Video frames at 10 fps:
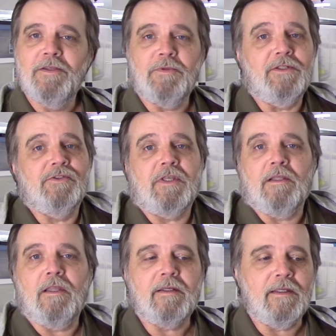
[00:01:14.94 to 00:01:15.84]
They just
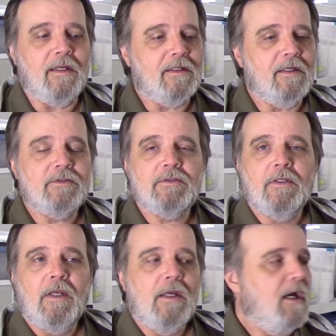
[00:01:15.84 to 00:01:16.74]
got lucky, I guess.
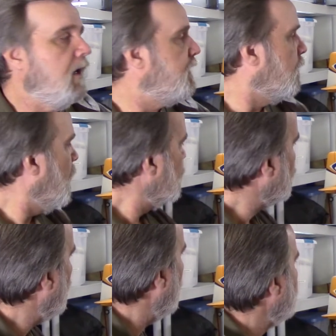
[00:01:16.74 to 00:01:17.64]
There was
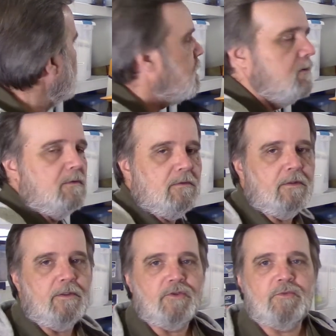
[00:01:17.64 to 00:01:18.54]
one
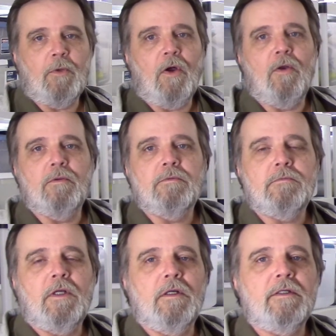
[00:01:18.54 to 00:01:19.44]
little small
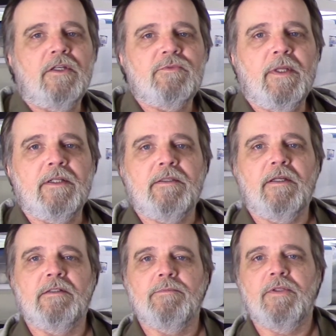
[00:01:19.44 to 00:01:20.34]
cosmetic
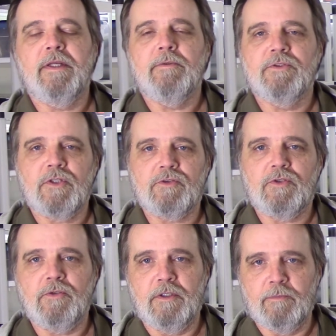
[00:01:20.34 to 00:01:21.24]
thing on the plane, which I'll
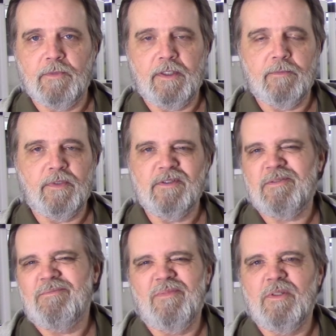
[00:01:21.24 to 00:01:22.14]
show you in a minute, but
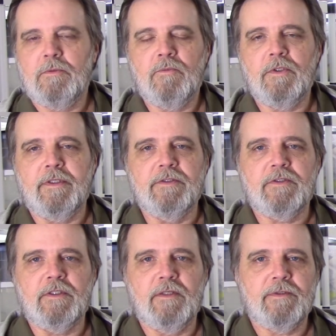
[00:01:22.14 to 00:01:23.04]
it's really
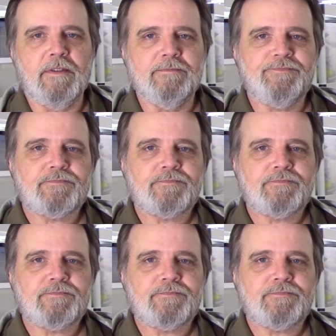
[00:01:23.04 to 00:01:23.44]
insignificant.